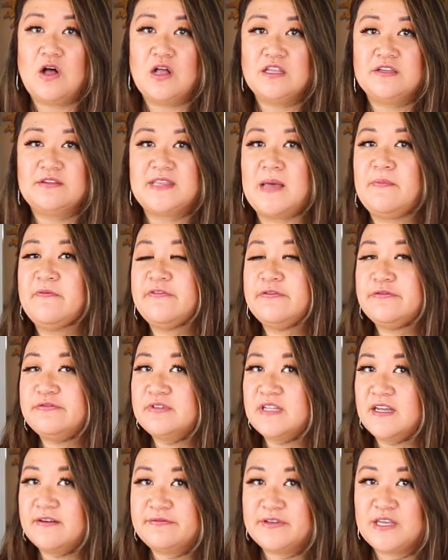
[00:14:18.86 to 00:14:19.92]
all of that
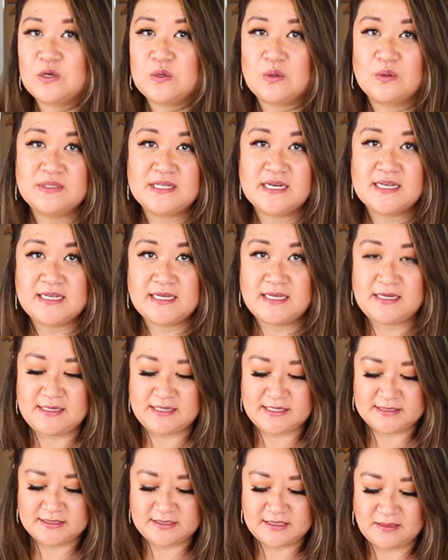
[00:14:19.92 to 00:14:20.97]
fluffy golden
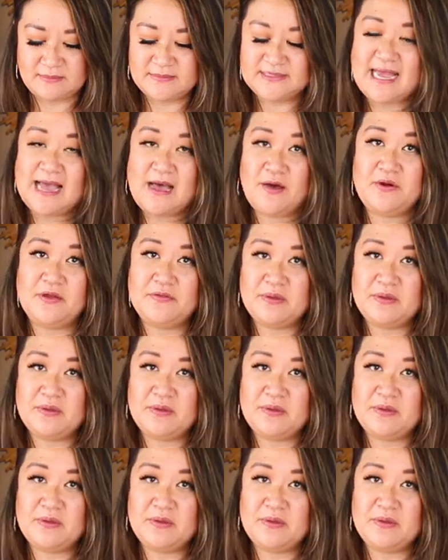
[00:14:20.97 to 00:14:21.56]
goodness comes out